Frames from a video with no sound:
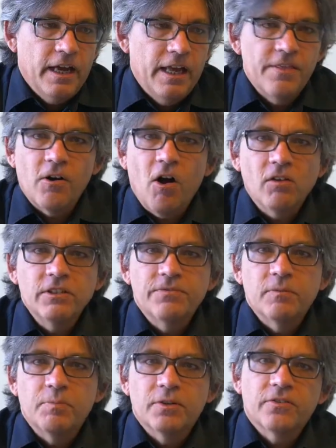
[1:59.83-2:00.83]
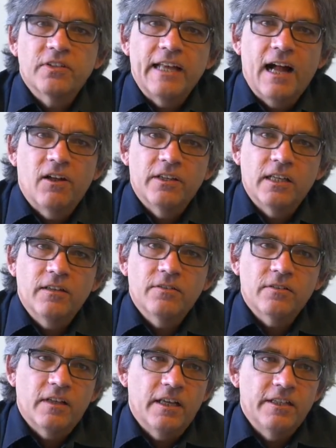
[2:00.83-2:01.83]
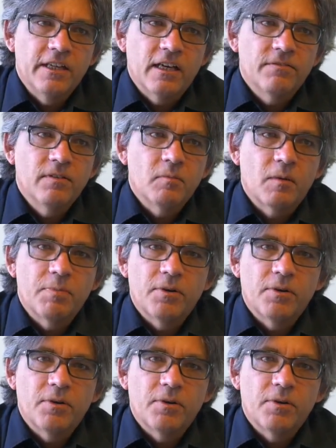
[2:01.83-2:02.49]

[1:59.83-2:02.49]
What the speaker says: And they're all different personalities, and none of them are